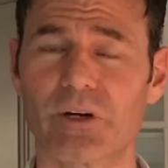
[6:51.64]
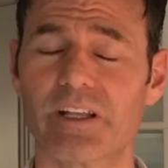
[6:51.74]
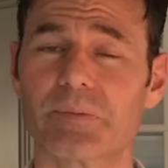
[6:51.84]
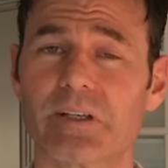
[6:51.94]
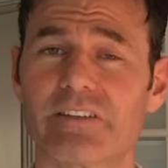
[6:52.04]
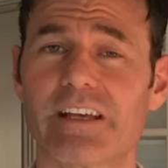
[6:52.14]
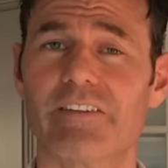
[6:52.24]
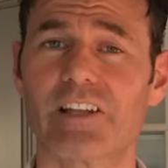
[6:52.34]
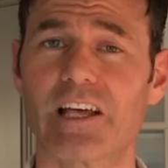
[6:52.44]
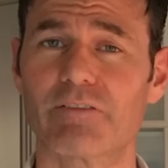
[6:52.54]
brands because they
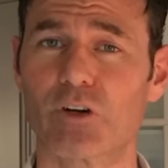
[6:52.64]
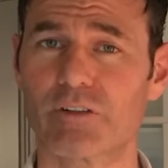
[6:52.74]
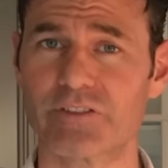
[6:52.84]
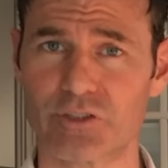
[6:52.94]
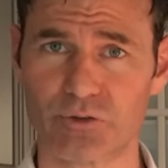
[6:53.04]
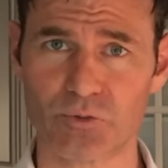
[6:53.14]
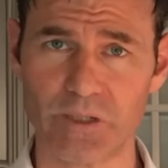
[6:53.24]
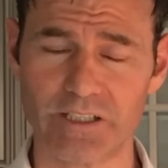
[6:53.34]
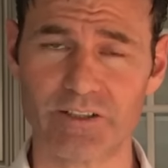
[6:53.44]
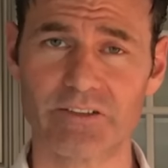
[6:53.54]
have a lot of artificial
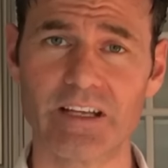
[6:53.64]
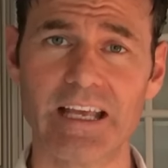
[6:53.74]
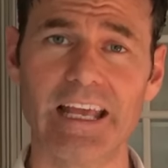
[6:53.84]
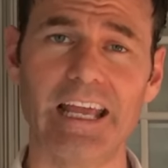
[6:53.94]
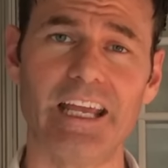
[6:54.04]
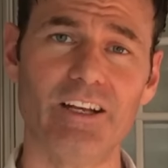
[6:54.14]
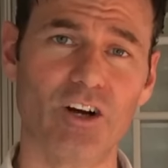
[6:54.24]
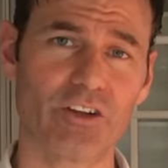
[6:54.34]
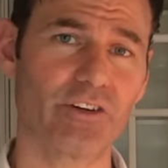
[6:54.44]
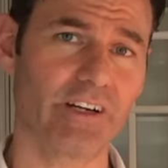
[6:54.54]
sweeteners and
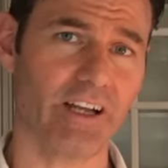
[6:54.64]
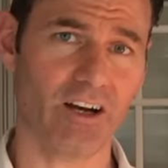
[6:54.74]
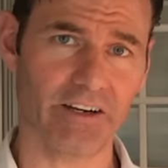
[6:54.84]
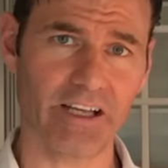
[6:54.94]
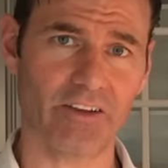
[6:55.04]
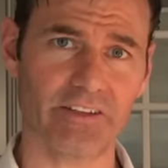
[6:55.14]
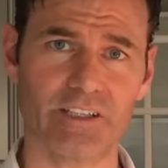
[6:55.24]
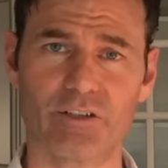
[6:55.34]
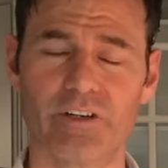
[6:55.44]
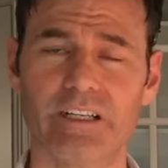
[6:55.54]
other unhealthy
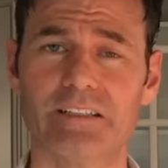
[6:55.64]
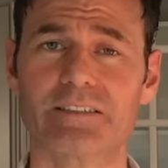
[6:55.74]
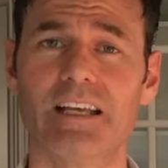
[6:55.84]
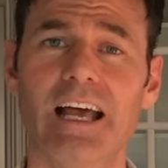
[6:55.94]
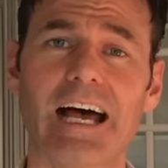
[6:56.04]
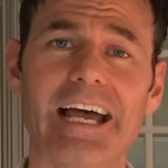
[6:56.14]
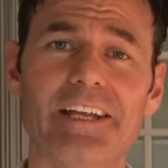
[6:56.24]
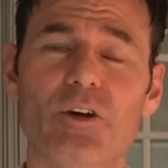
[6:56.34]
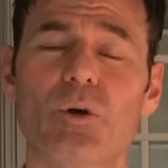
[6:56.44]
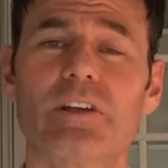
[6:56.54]
ingredients. I
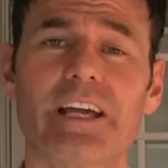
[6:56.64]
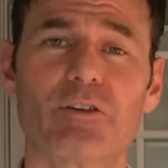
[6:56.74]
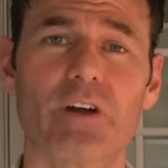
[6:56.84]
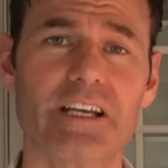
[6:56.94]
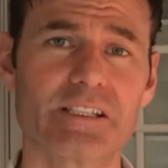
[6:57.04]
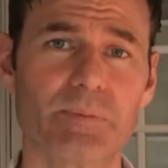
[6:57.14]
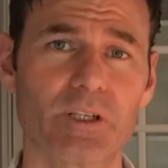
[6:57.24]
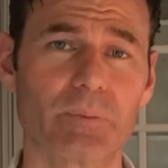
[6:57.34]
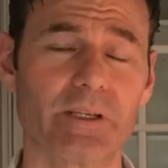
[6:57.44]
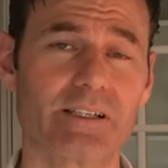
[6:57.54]
don't like rice
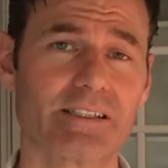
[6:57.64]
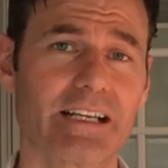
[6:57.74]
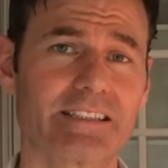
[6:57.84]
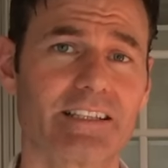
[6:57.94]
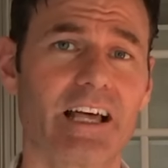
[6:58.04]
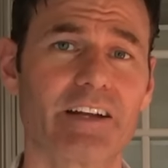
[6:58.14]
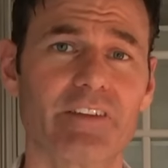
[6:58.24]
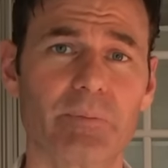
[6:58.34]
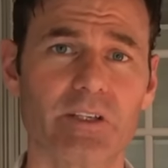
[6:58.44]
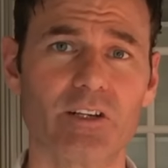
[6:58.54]
milk because it has a lot of
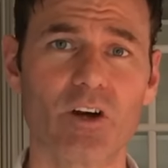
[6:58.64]
empty